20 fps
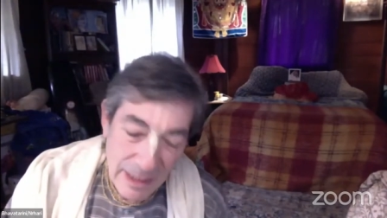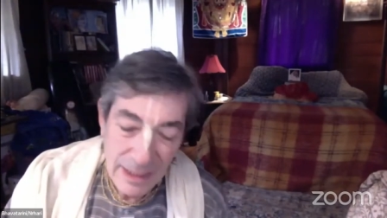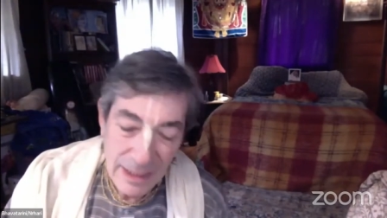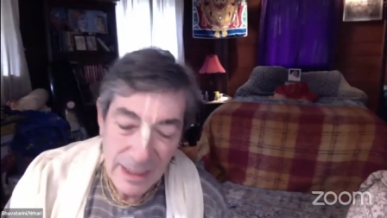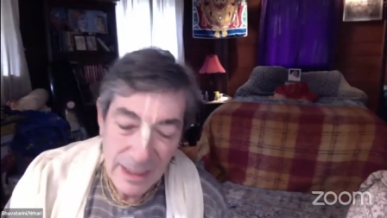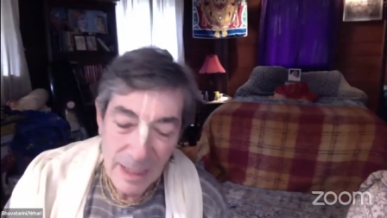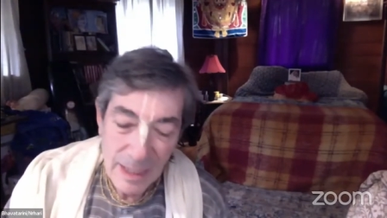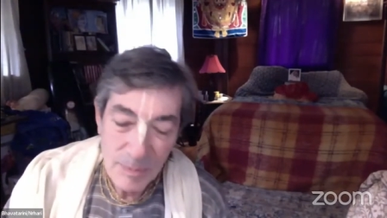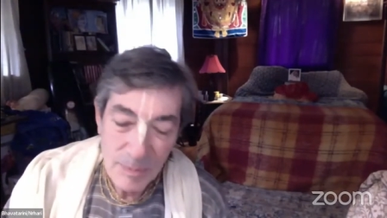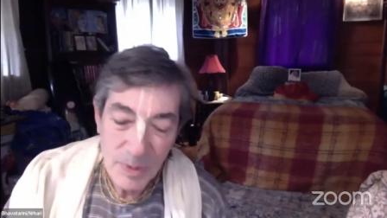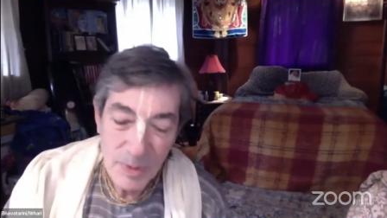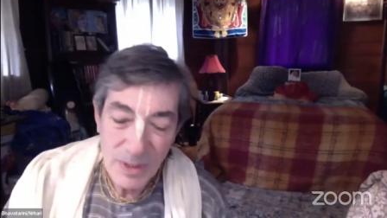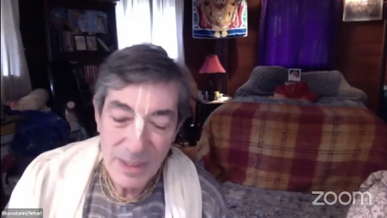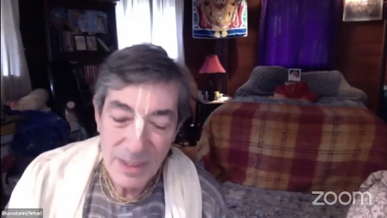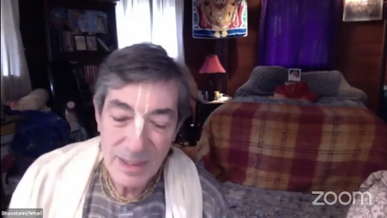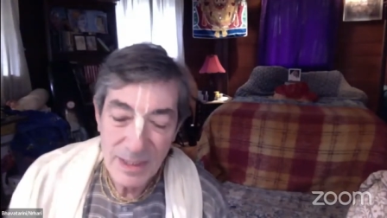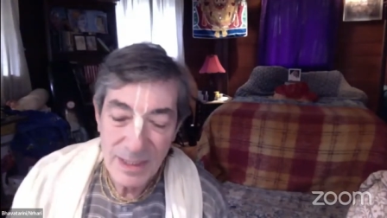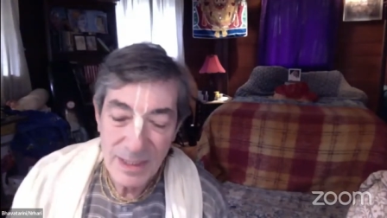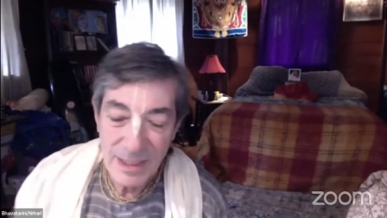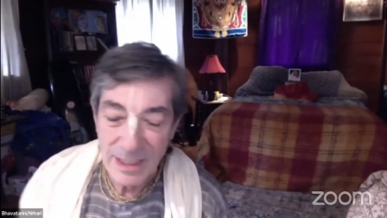that
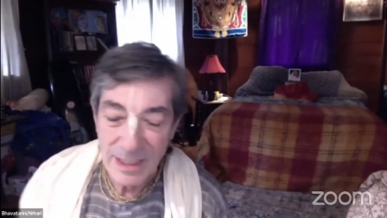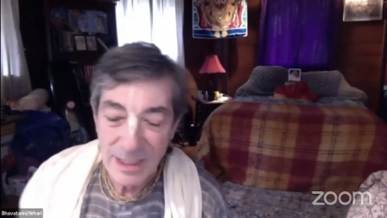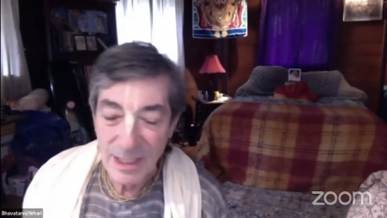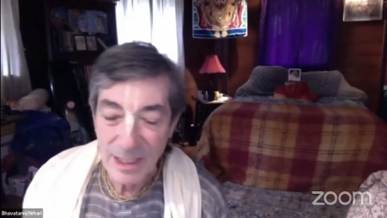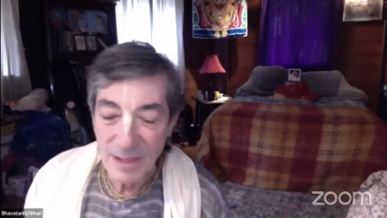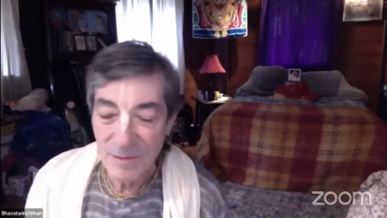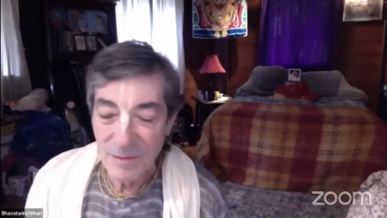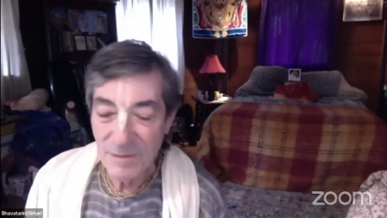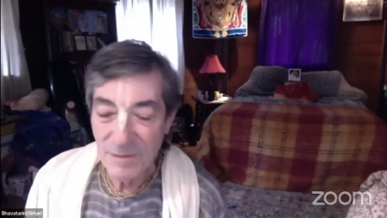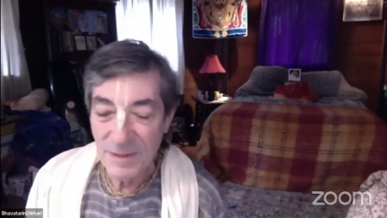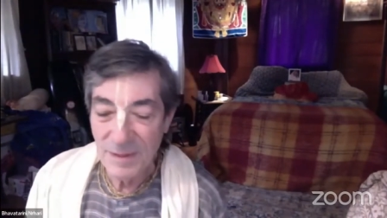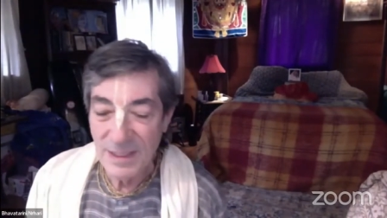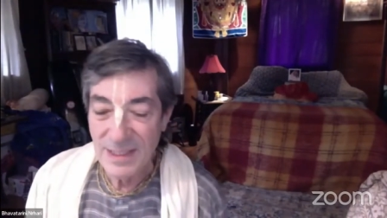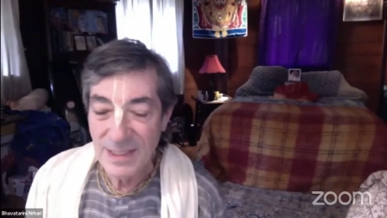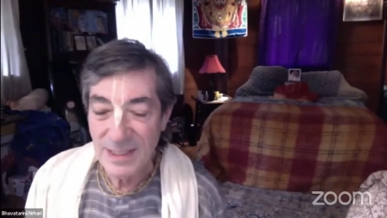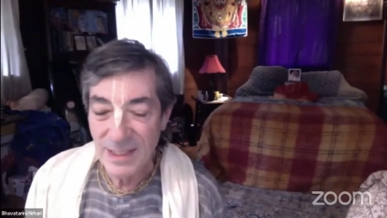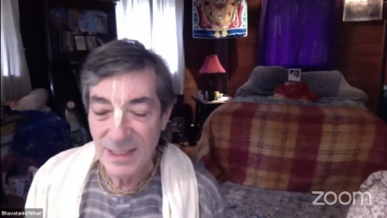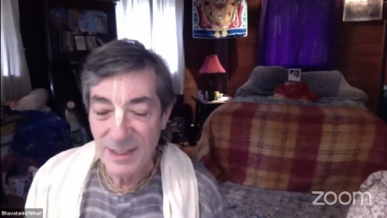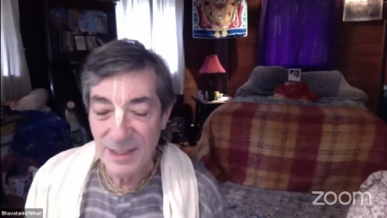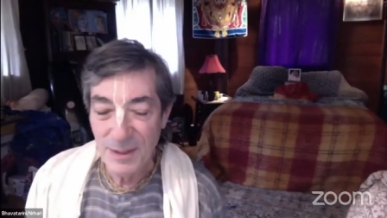process itself
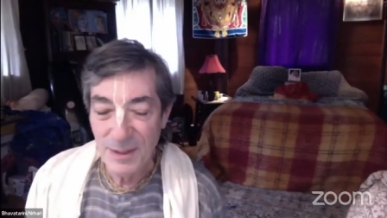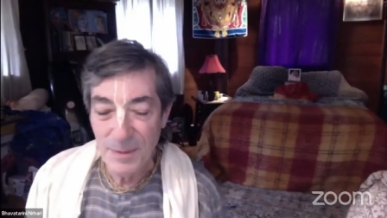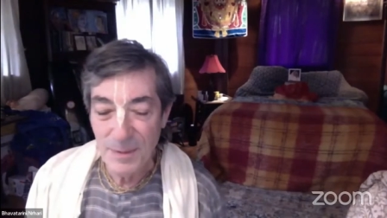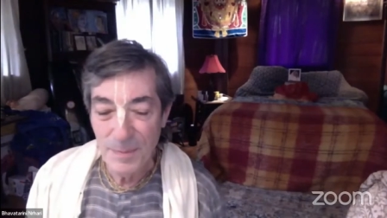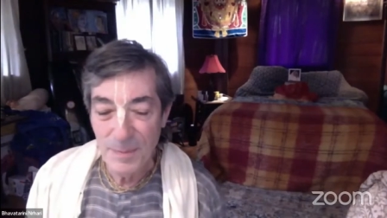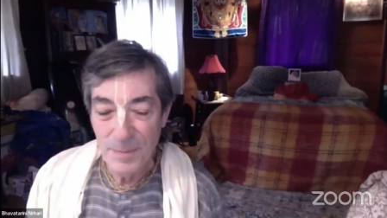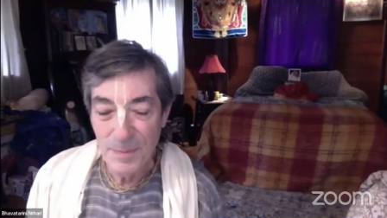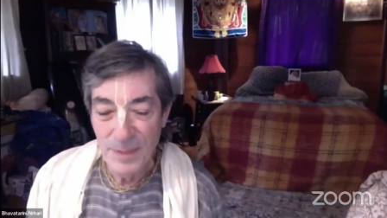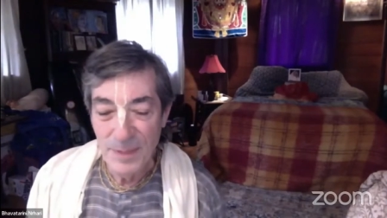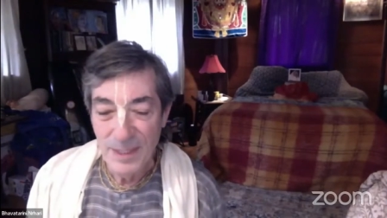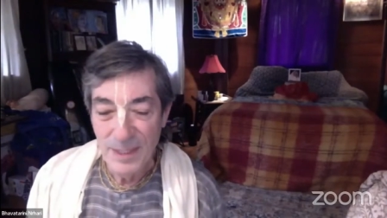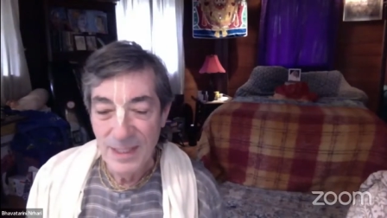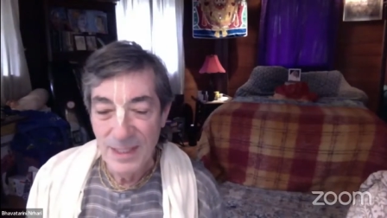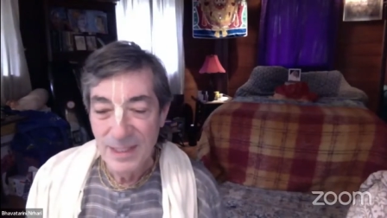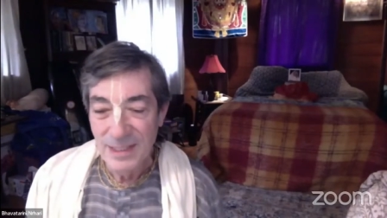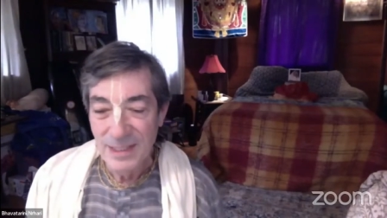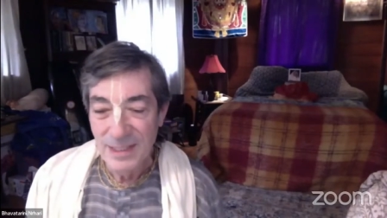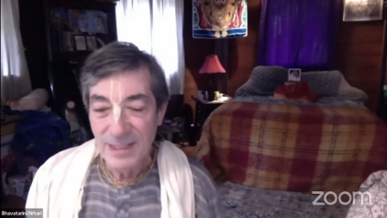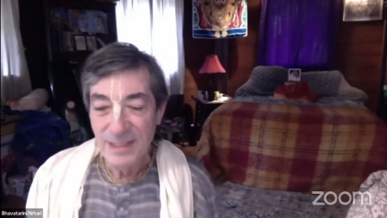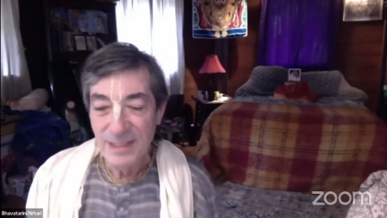is um,
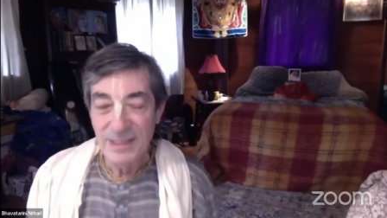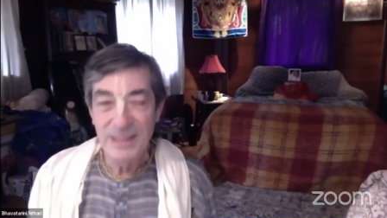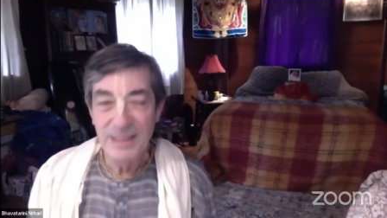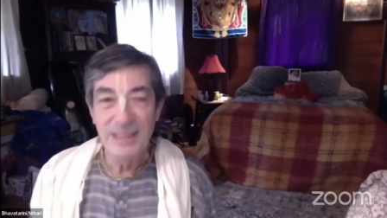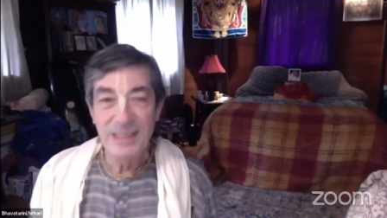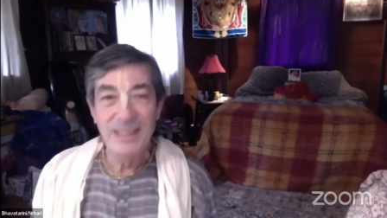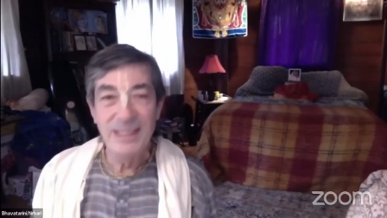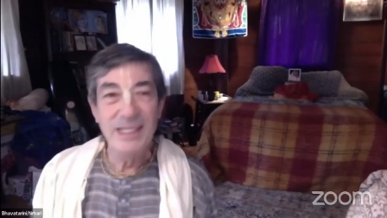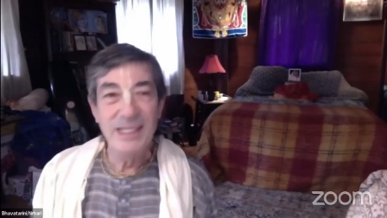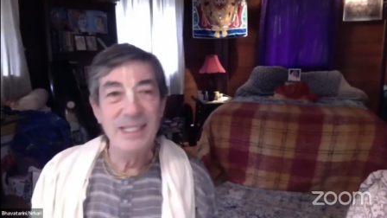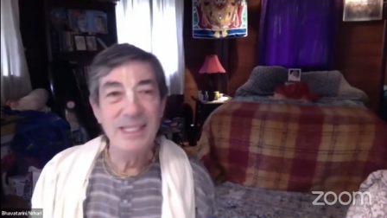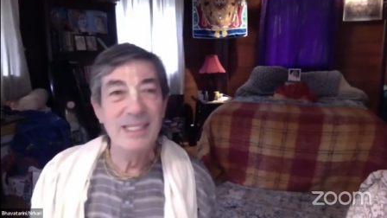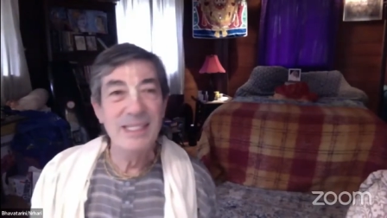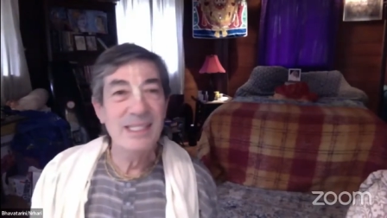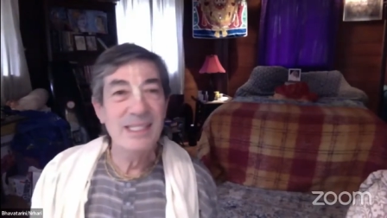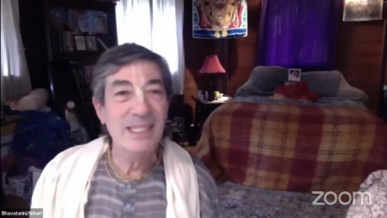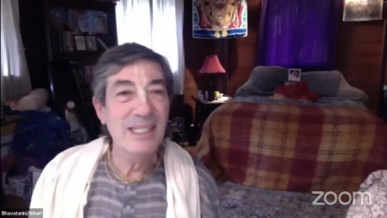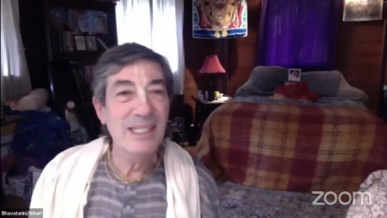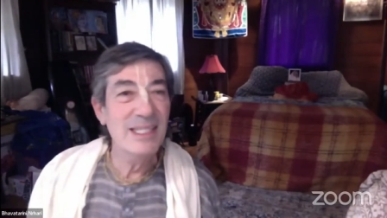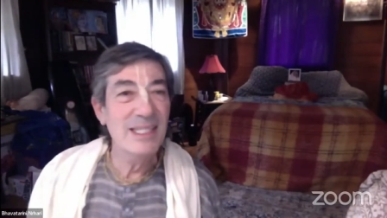uh, he's
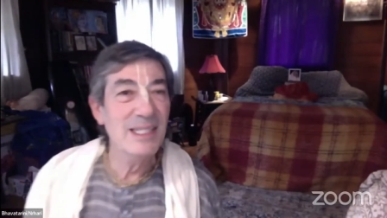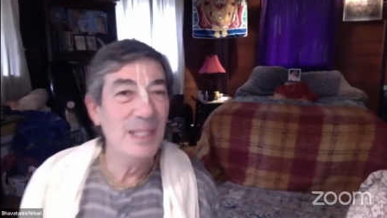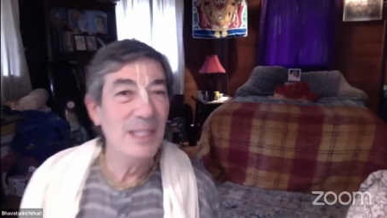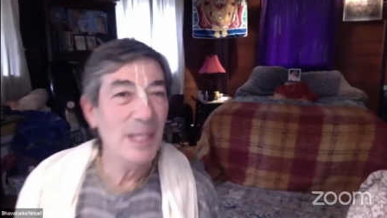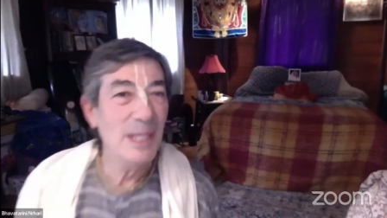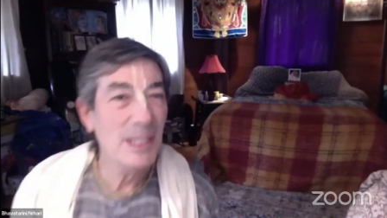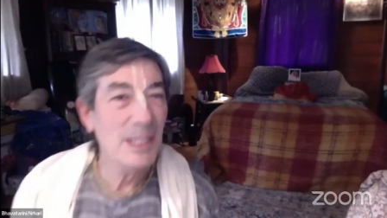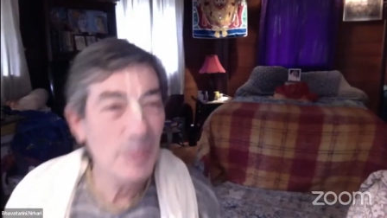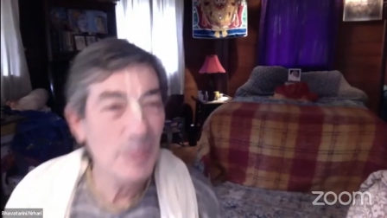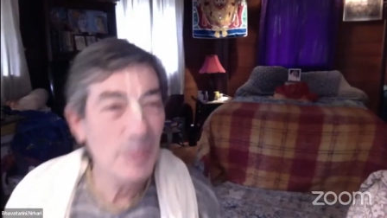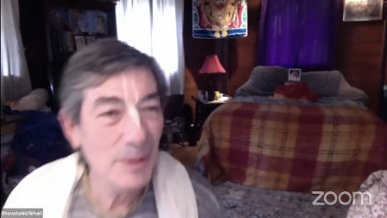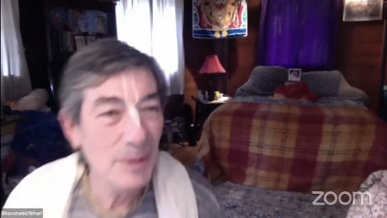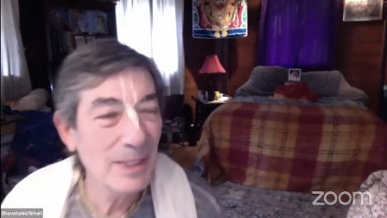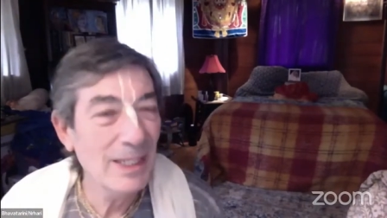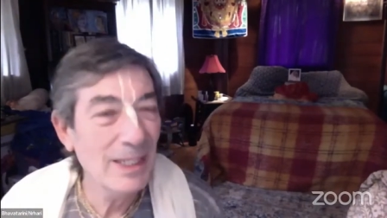he's the expert.